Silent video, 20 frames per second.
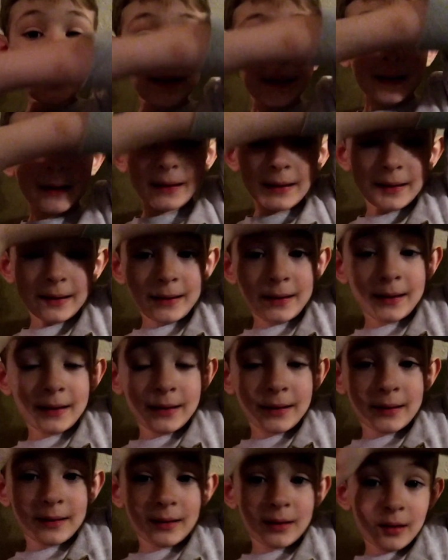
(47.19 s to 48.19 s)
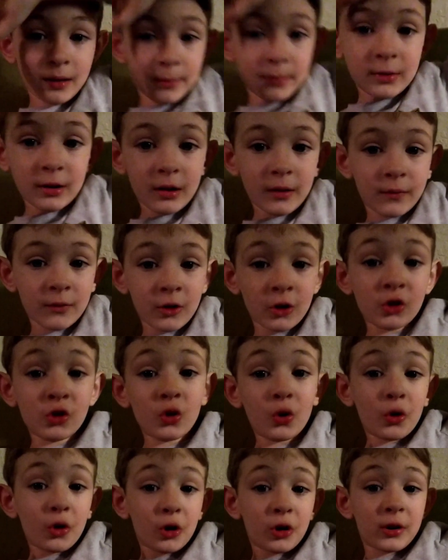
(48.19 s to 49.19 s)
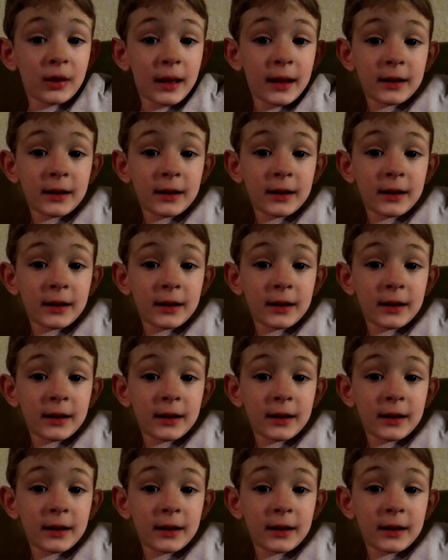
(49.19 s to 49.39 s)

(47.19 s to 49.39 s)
he comes out of the door